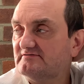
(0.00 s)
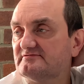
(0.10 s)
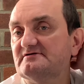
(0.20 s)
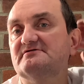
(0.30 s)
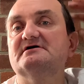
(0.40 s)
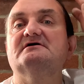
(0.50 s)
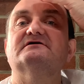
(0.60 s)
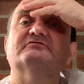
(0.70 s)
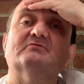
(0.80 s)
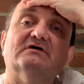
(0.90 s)
are
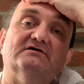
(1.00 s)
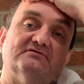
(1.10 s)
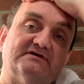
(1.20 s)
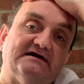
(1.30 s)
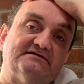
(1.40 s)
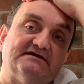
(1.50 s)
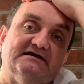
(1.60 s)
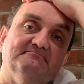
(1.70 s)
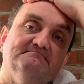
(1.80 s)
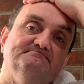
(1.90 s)
different ways of getting
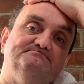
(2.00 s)
him